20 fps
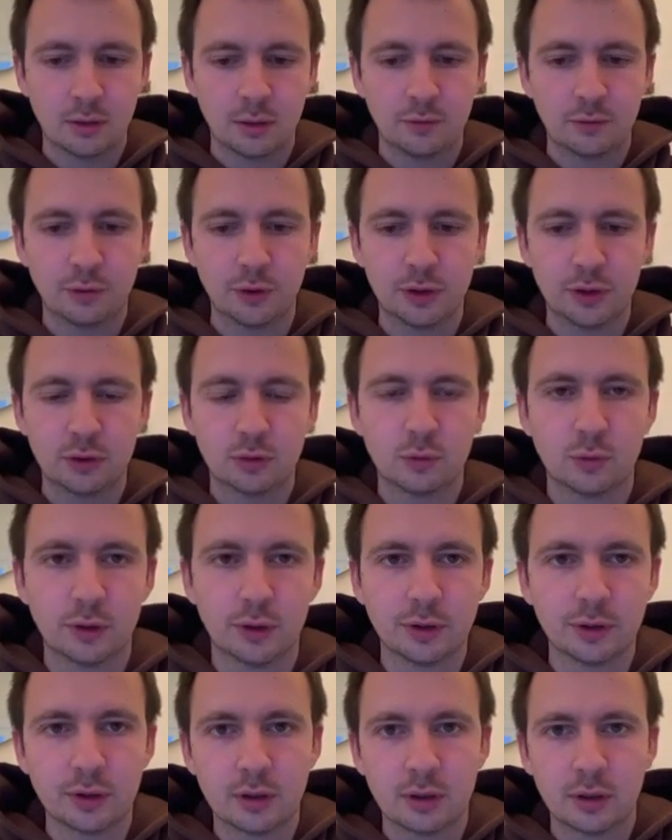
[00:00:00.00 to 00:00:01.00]
For it to
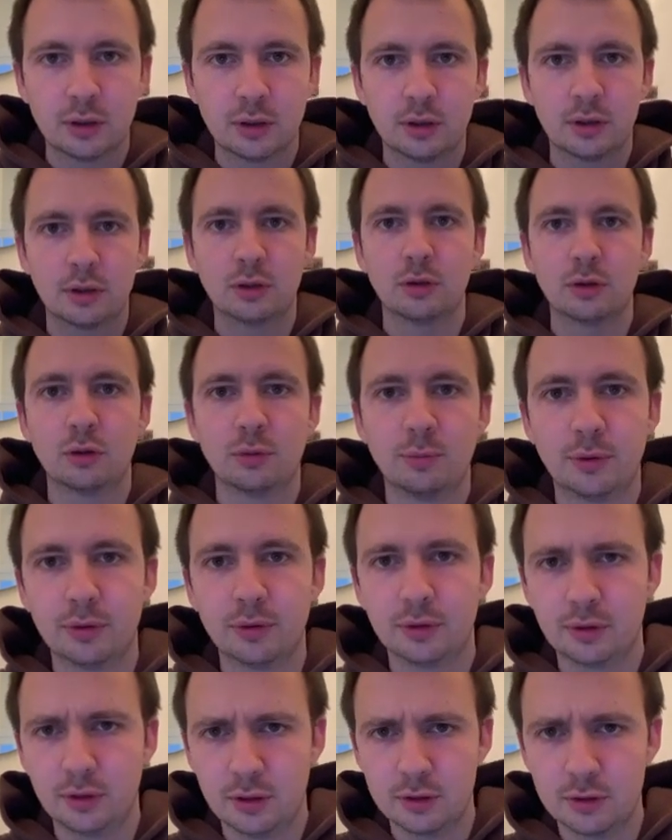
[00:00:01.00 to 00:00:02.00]
work, your
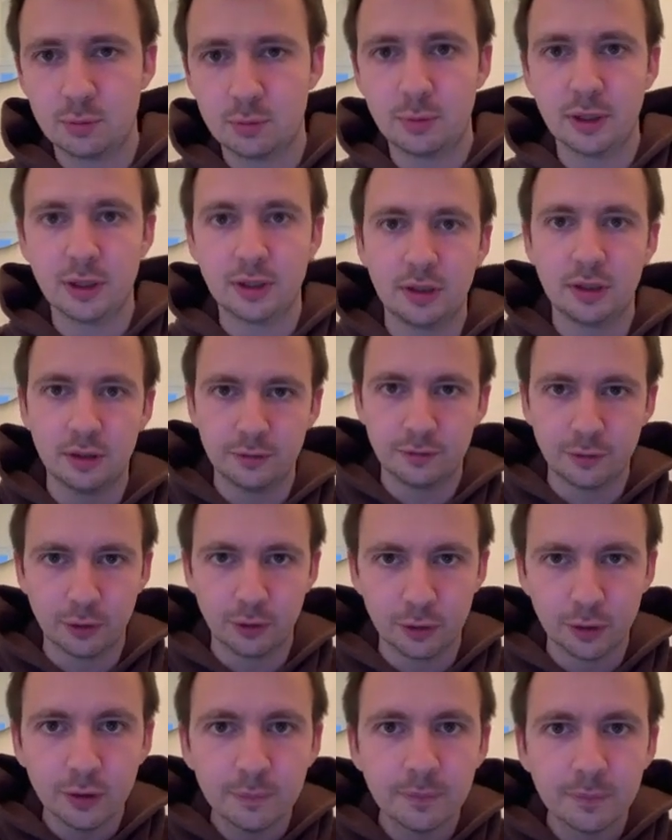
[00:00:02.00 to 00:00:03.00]
opponent needs to play
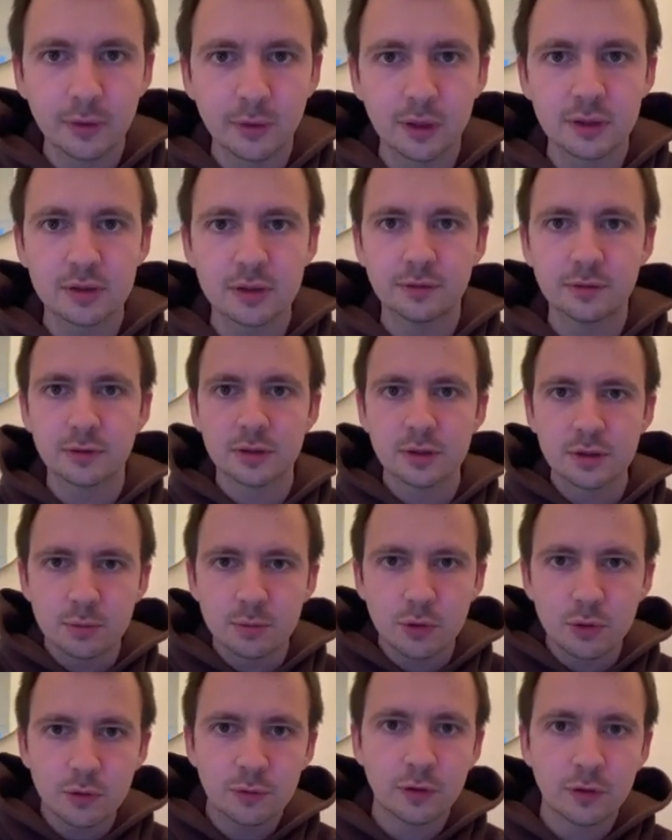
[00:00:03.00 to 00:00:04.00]
d4 as a first
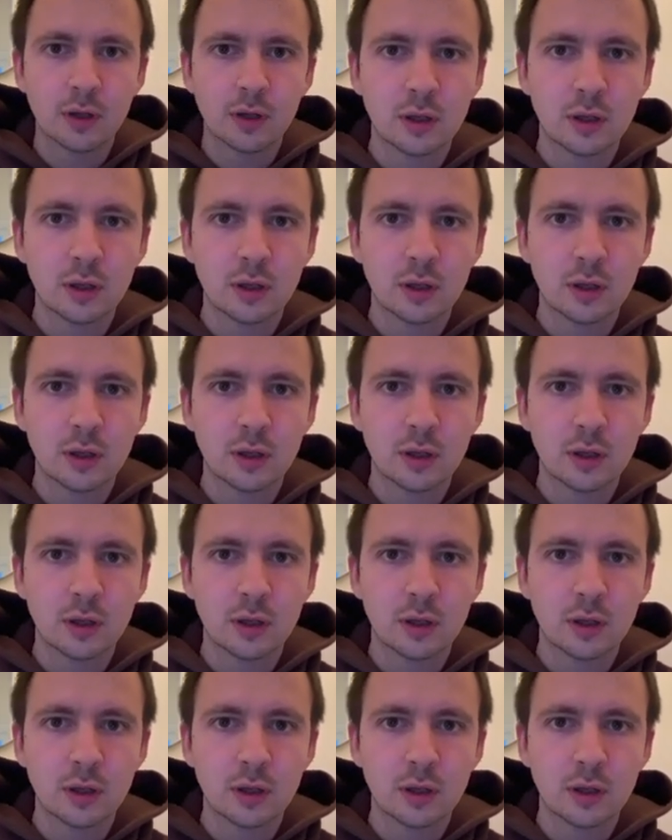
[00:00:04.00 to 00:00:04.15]
move,